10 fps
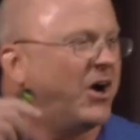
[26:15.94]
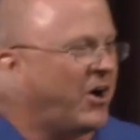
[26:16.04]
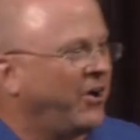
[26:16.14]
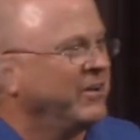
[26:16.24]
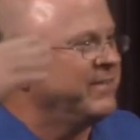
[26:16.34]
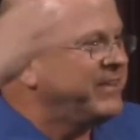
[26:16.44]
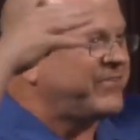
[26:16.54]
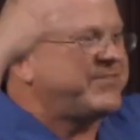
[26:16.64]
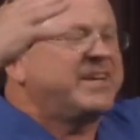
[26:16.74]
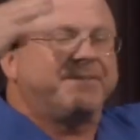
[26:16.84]
All of this
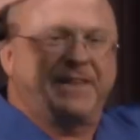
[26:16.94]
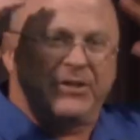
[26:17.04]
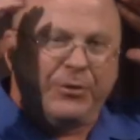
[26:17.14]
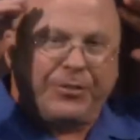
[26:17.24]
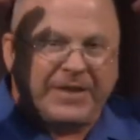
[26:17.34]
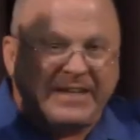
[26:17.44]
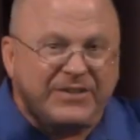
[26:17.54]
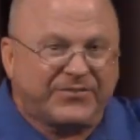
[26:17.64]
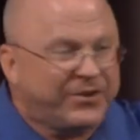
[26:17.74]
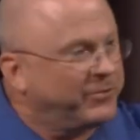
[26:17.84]
stuff that you think
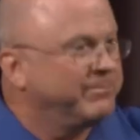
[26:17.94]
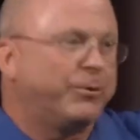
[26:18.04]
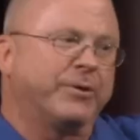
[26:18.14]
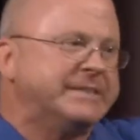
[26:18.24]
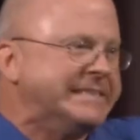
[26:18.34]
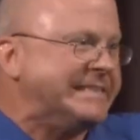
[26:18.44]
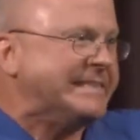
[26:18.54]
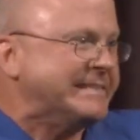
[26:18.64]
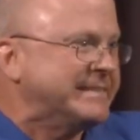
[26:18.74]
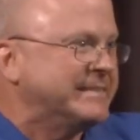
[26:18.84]
is so
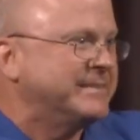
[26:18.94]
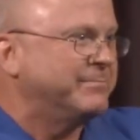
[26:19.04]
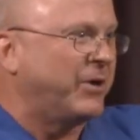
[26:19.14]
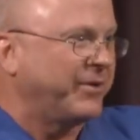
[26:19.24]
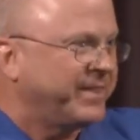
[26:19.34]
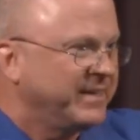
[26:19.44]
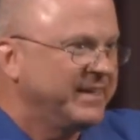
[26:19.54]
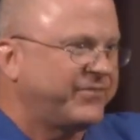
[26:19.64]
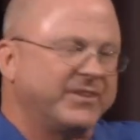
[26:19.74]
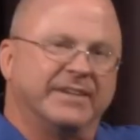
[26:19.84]
important, Martha,
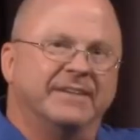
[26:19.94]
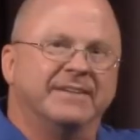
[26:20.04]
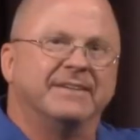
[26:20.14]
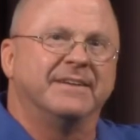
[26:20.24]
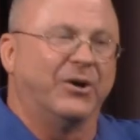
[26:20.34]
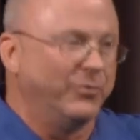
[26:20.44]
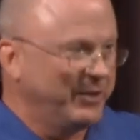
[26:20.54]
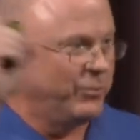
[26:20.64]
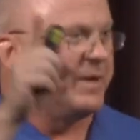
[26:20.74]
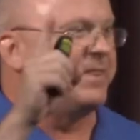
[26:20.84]
listen,
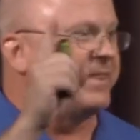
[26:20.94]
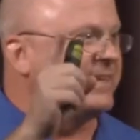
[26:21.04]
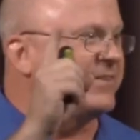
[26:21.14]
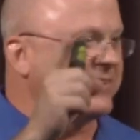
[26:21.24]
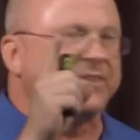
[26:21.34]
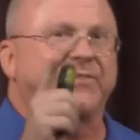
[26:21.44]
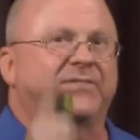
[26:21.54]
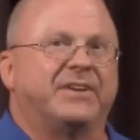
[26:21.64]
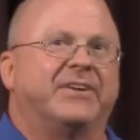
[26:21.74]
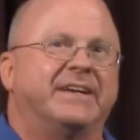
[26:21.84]
only one thing is
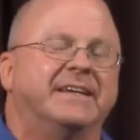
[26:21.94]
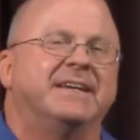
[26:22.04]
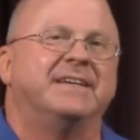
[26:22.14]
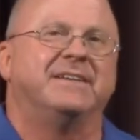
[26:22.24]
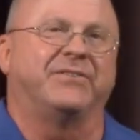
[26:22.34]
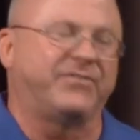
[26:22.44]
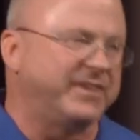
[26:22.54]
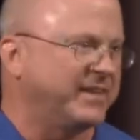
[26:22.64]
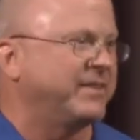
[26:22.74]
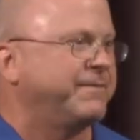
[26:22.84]
necessary: to
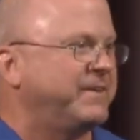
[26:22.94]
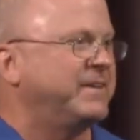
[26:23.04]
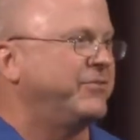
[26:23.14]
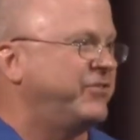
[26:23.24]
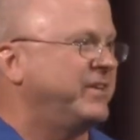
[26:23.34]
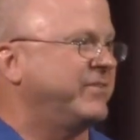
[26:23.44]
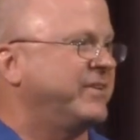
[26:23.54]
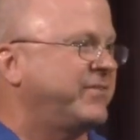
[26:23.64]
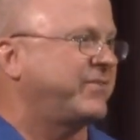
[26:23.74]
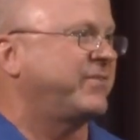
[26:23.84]
sit at the feet of
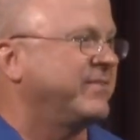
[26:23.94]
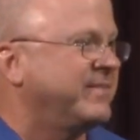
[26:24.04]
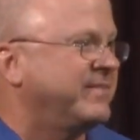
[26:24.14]
Jesus.